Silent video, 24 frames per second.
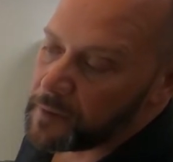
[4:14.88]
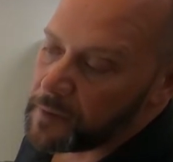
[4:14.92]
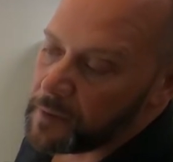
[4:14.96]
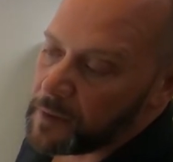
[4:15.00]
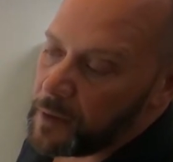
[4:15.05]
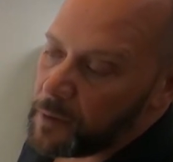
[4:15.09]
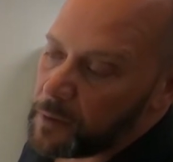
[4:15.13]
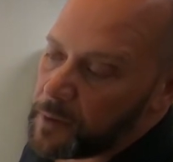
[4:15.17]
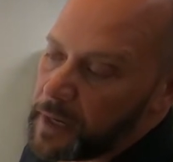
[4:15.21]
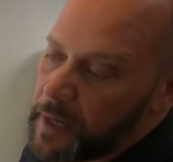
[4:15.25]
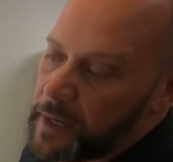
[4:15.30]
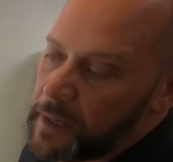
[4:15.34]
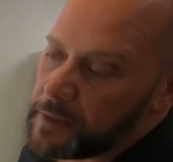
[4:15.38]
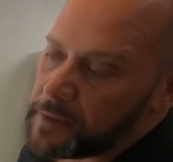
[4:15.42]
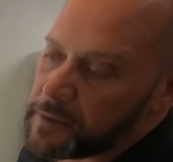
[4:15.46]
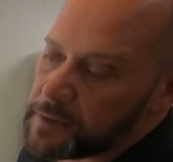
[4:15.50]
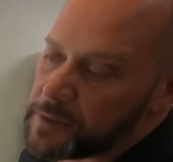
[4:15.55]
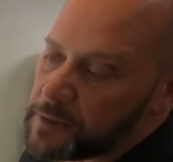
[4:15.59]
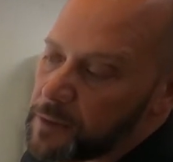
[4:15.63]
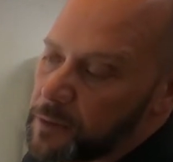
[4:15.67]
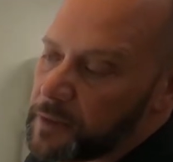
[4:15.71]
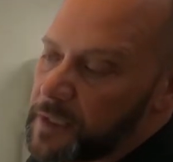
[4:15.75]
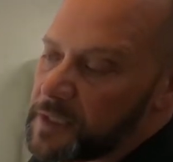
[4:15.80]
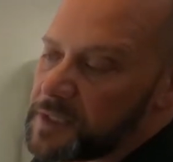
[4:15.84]
Okay,
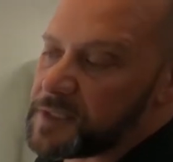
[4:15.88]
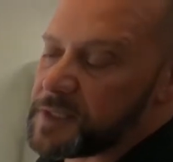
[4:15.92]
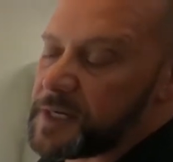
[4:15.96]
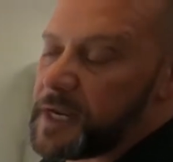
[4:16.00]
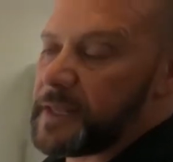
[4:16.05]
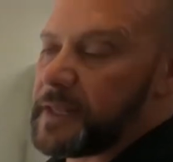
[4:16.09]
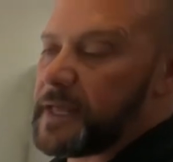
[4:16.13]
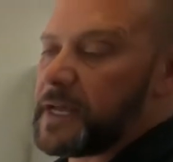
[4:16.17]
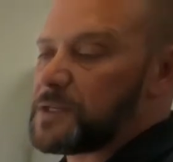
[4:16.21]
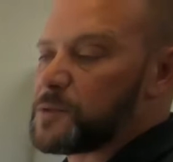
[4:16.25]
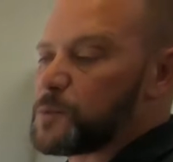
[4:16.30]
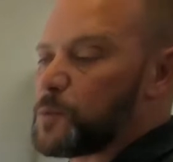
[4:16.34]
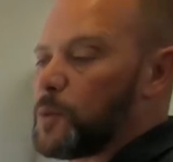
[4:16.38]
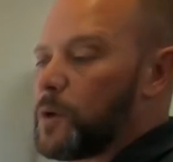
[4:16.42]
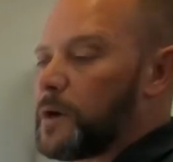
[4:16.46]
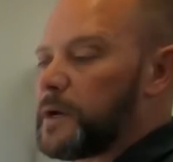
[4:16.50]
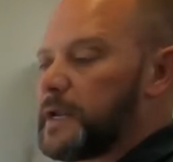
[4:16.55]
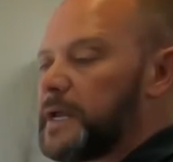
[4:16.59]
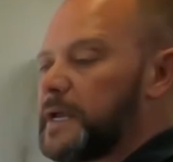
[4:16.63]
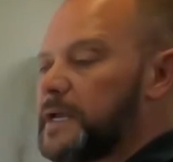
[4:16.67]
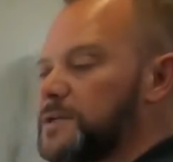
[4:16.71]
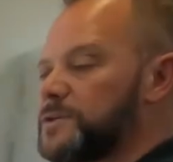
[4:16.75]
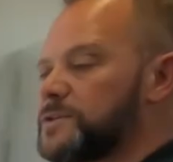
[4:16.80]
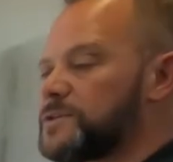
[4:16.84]
so let's say that's
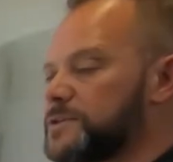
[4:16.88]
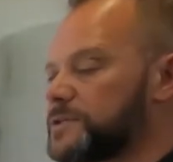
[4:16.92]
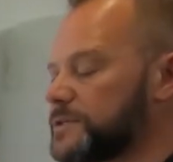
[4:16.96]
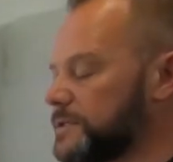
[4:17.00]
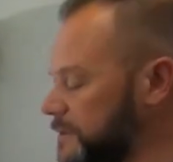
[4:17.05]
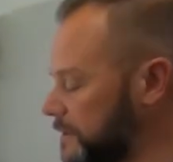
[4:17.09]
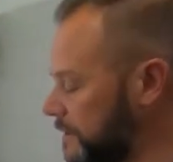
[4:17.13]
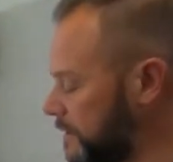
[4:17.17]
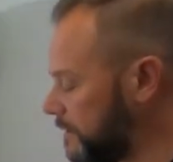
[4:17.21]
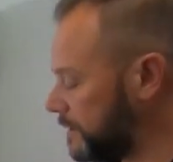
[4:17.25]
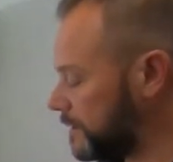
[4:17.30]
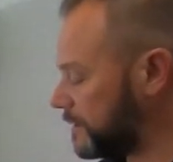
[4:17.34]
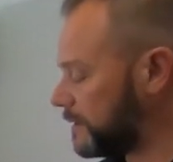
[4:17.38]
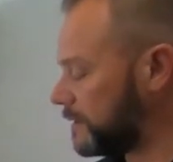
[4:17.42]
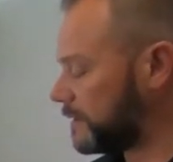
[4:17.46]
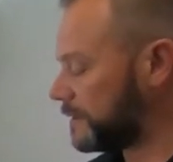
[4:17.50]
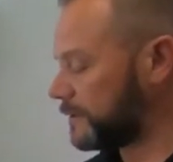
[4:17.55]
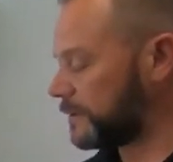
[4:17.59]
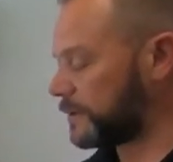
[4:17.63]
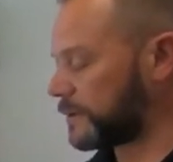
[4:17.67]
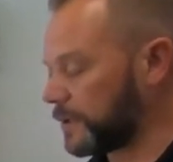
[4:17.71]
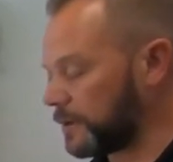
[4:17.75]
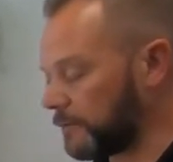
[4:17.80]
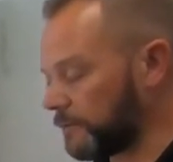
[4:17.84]
one inch,
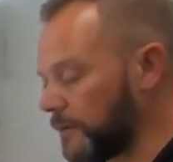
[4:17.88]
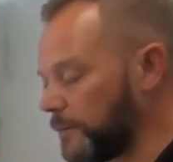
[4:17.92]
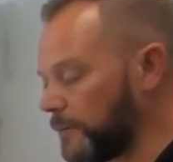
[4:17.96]
you're going to